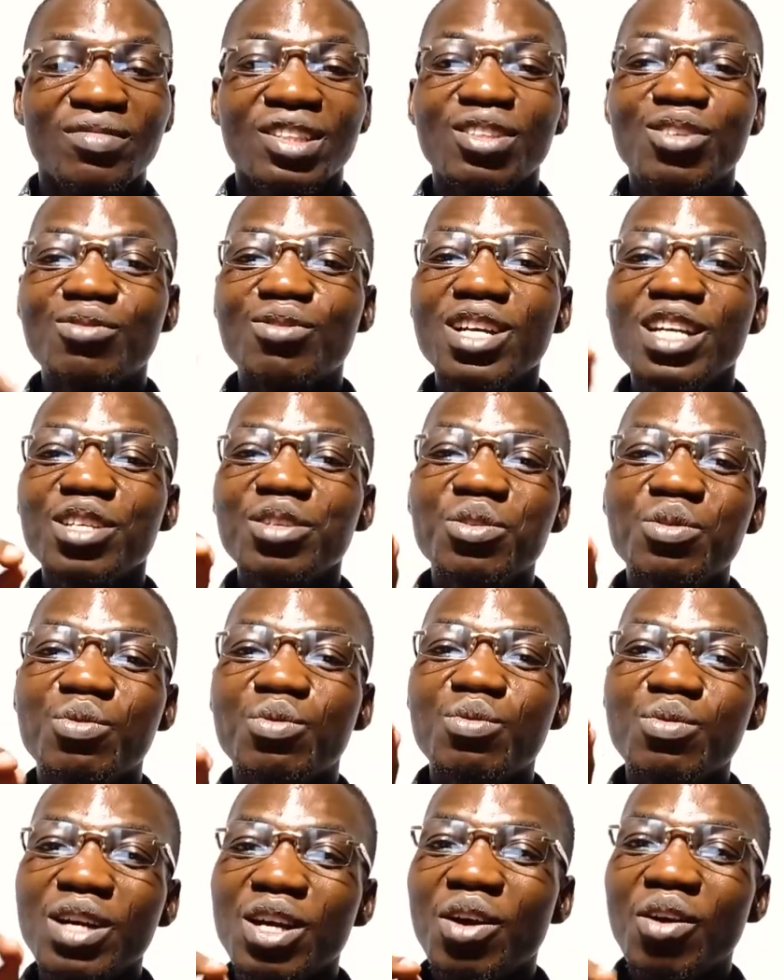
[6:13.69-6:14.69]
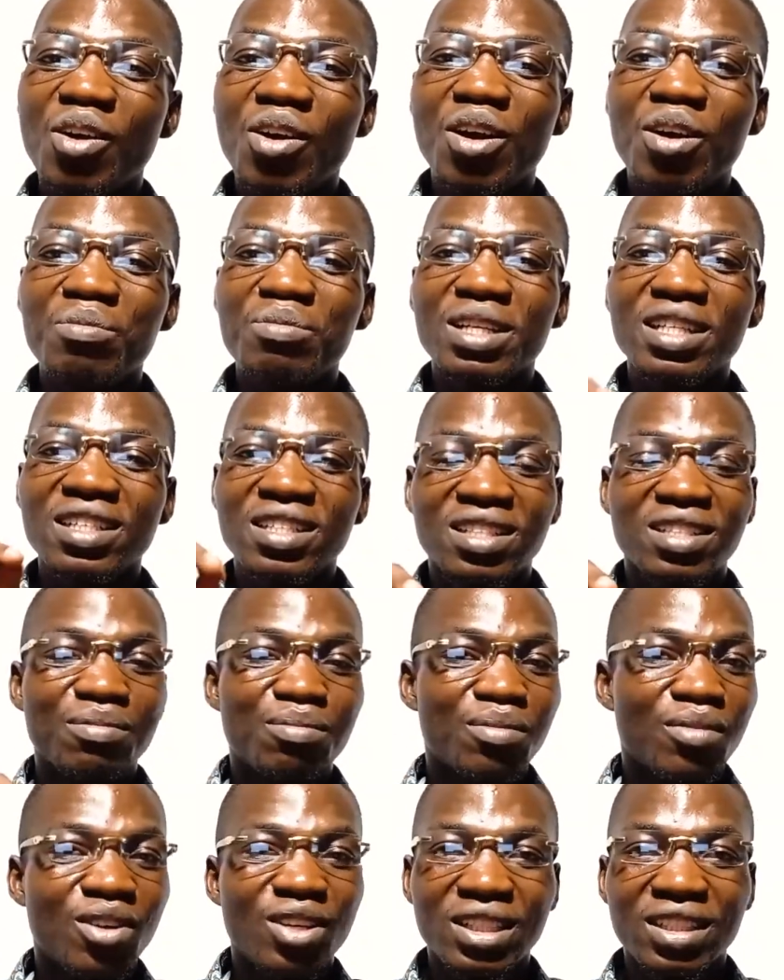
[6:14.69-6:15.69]
When you wake up in the
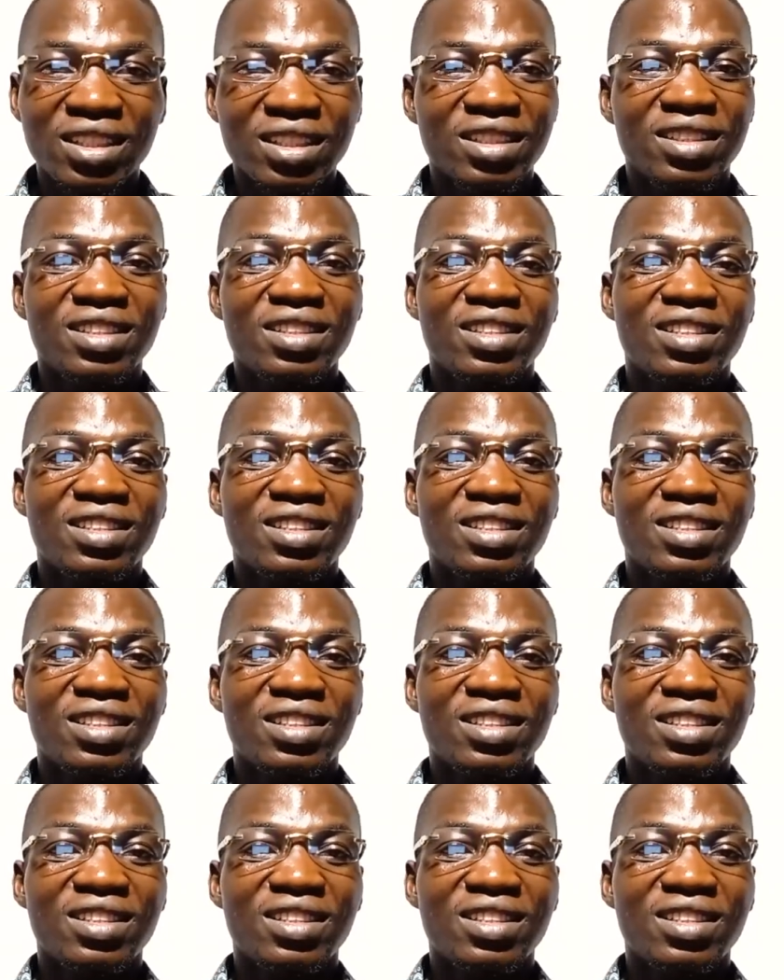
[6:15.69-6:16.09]
morning,